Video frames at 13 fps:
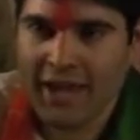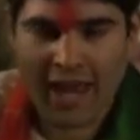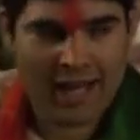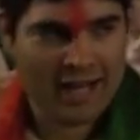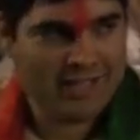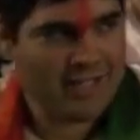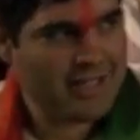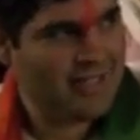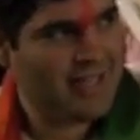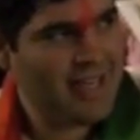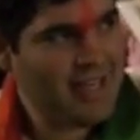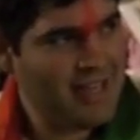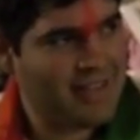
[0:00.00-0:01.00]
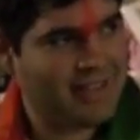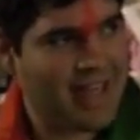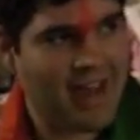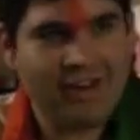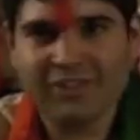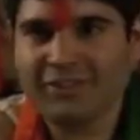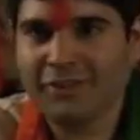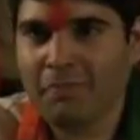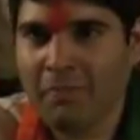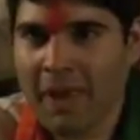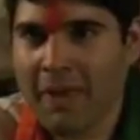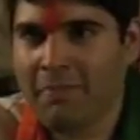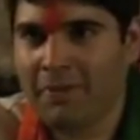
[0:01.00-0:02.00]
And I said, see, there is the
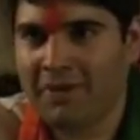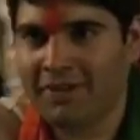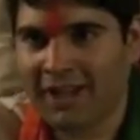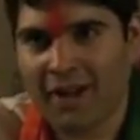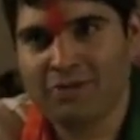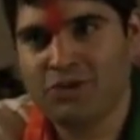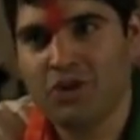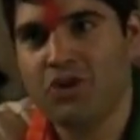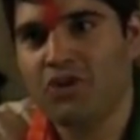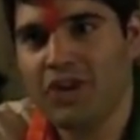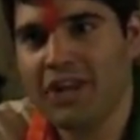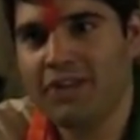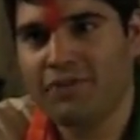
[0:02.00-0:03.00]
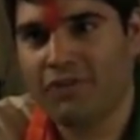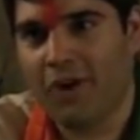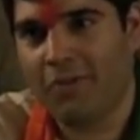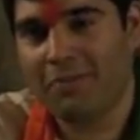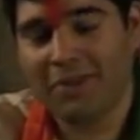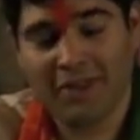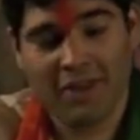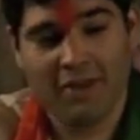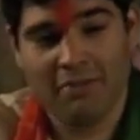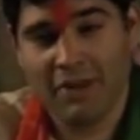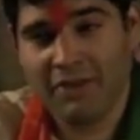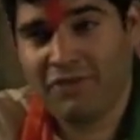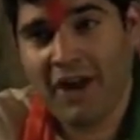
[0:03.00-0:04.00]
paper that I was going to read from.
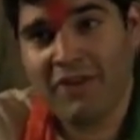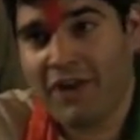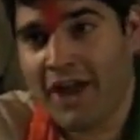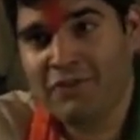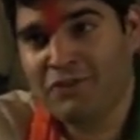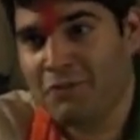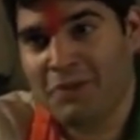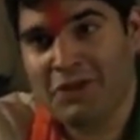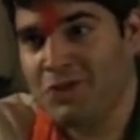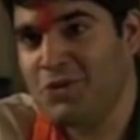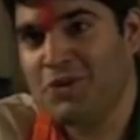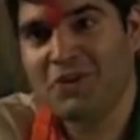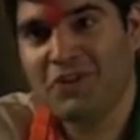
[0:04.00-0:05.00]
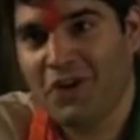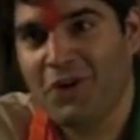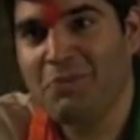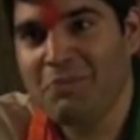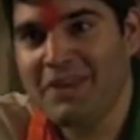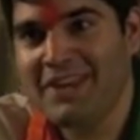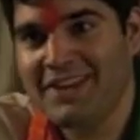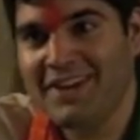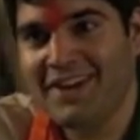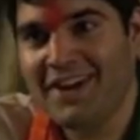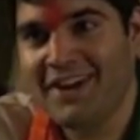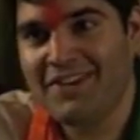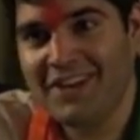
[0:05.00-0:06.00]
But if I read from it, you would have called me
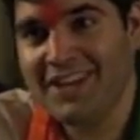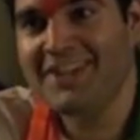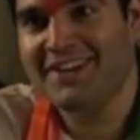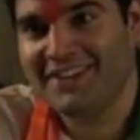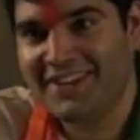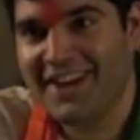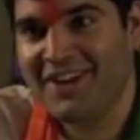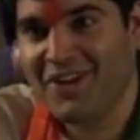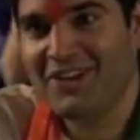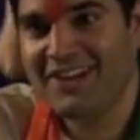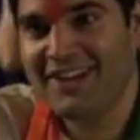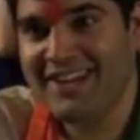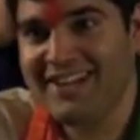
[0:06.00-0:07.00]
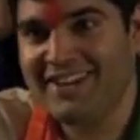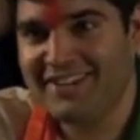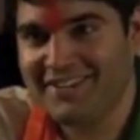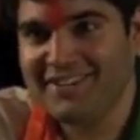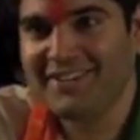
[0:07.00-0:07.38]
a reader and not a leader.